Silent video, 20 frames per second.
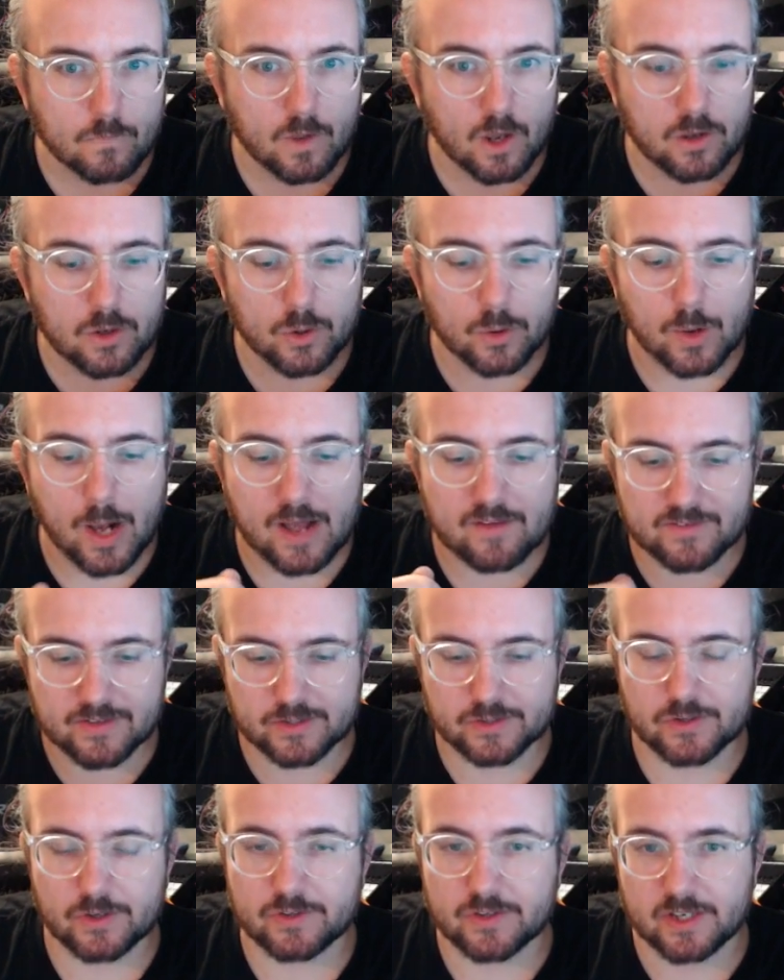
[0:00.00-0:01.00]
you know, having
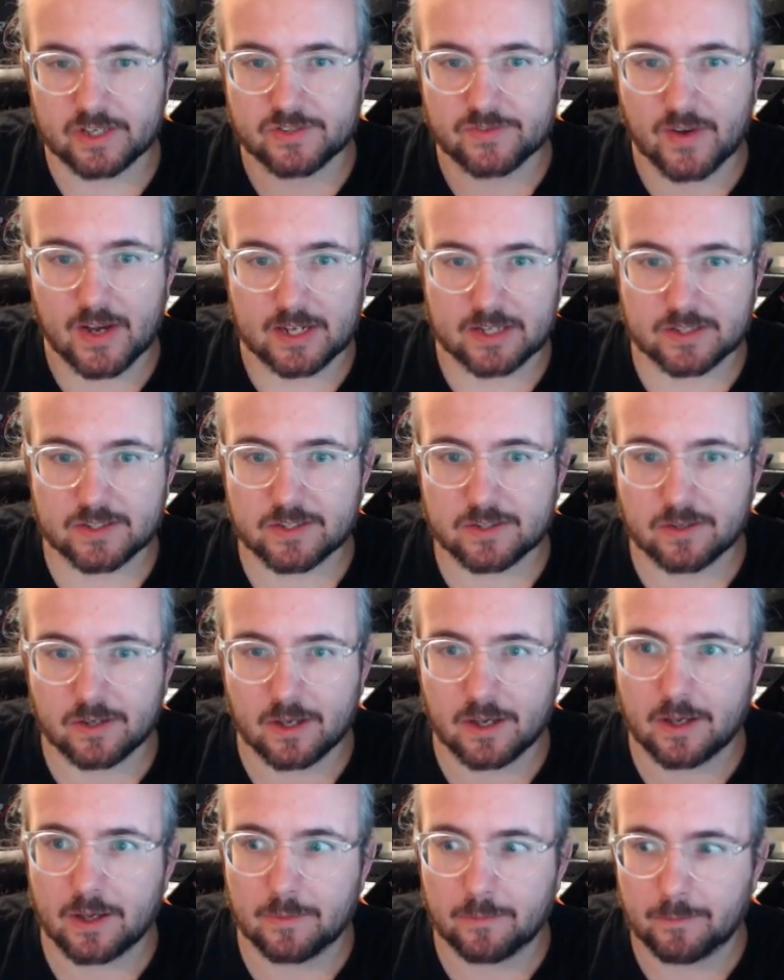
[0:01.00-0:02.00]
Sussex files
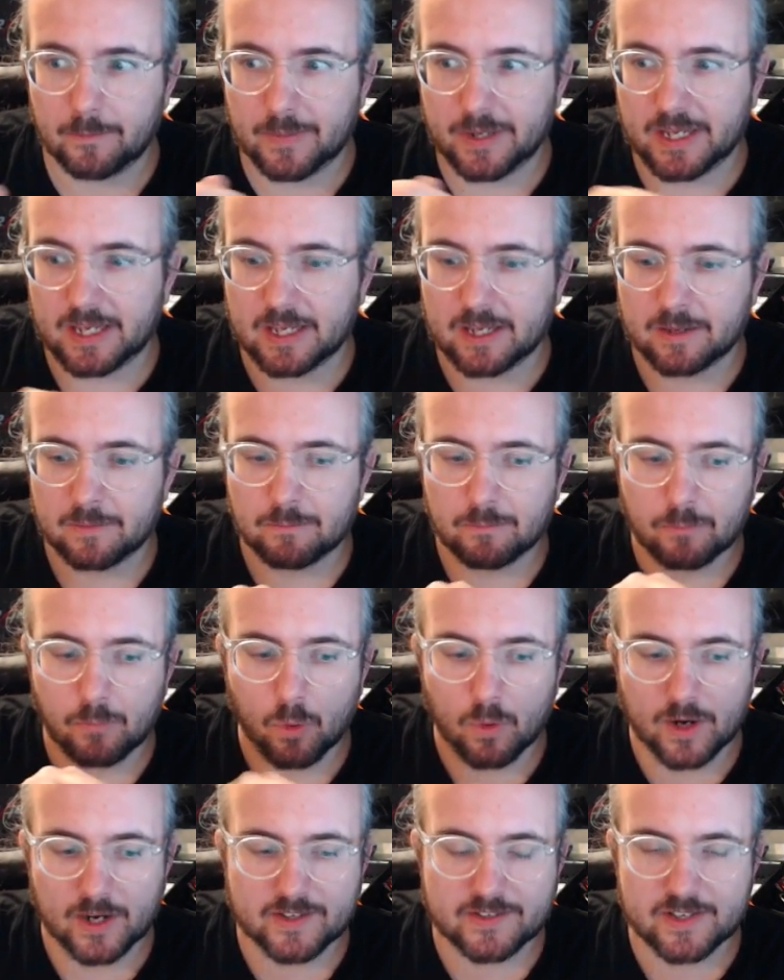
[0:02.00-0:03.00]
being
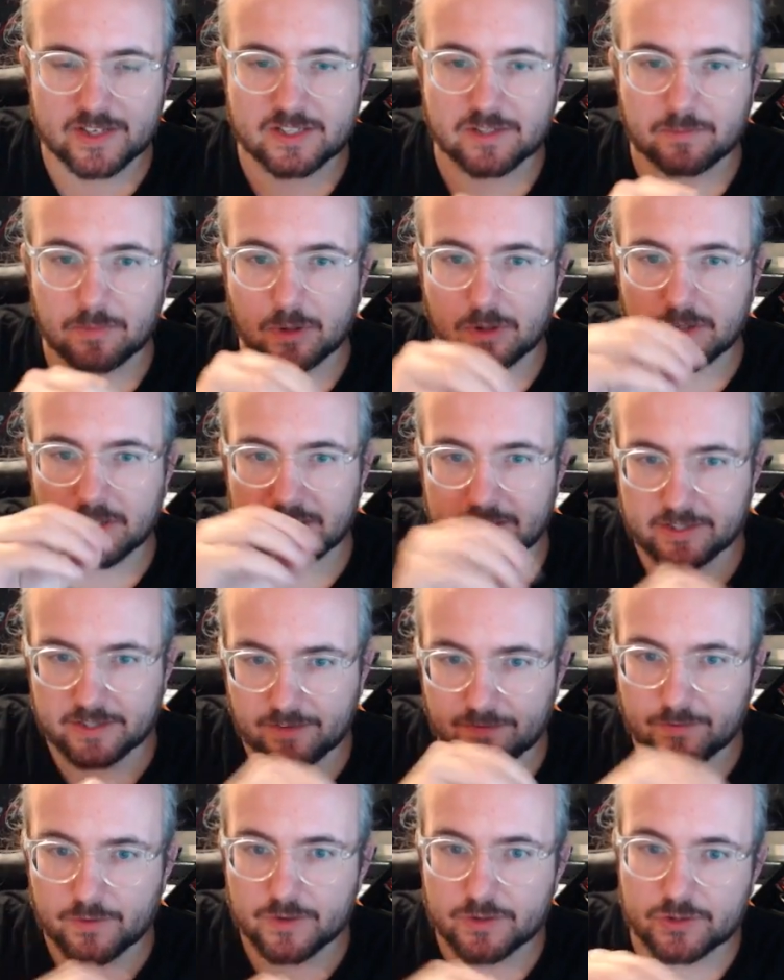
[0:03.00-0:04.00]
more accessible in
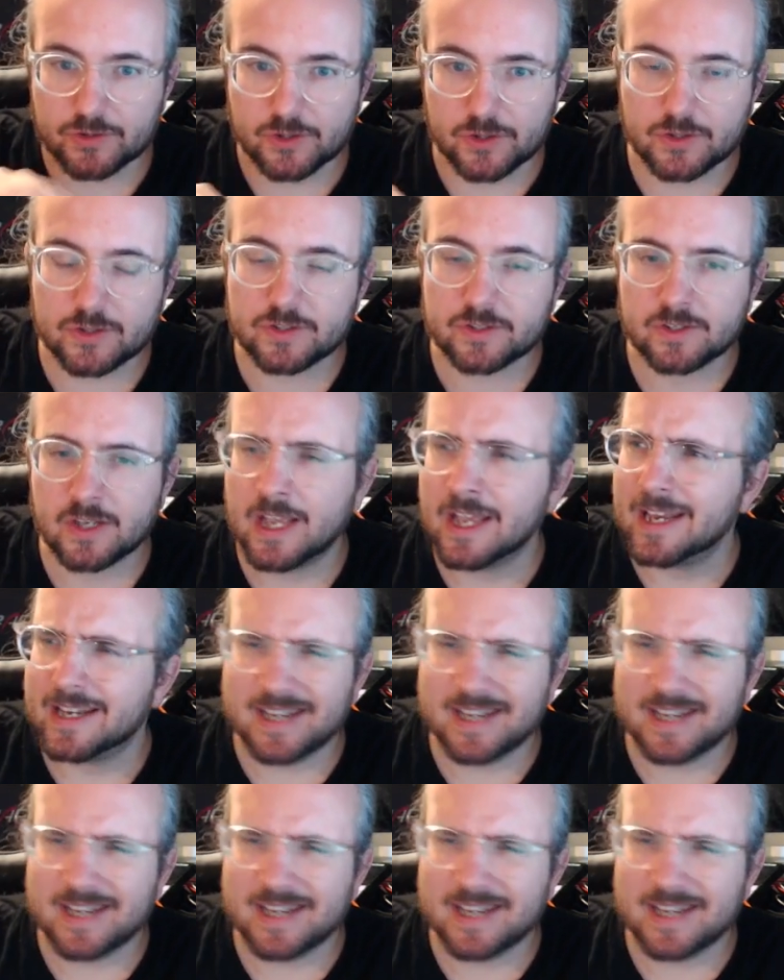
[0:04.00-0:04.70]
different synths.